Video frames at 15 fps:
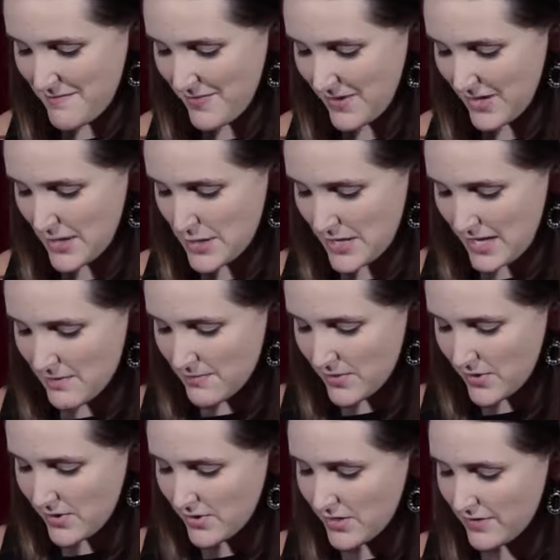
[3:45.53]
For
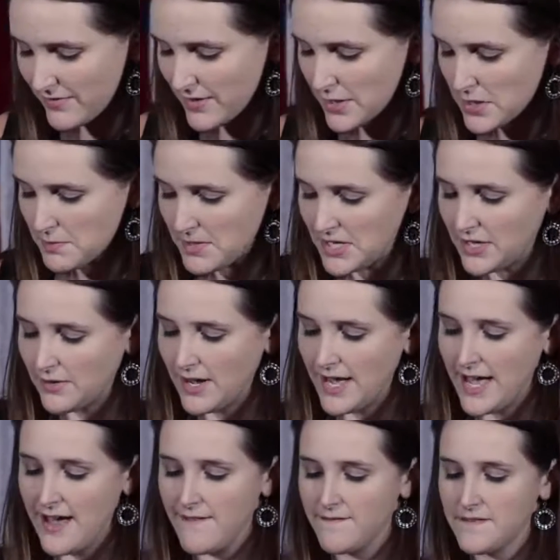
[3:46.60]
example, the first menu I
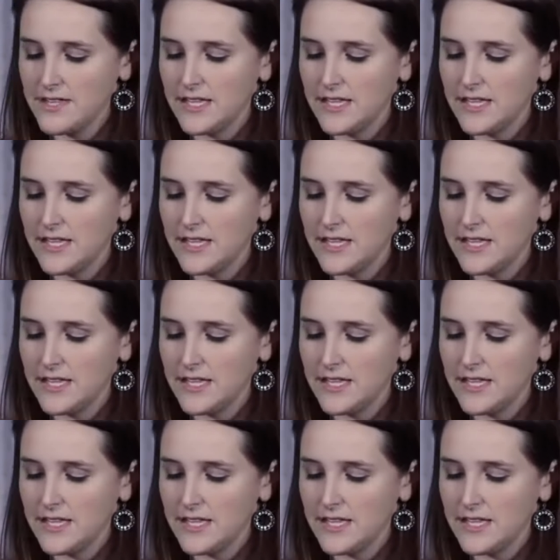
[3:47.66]
have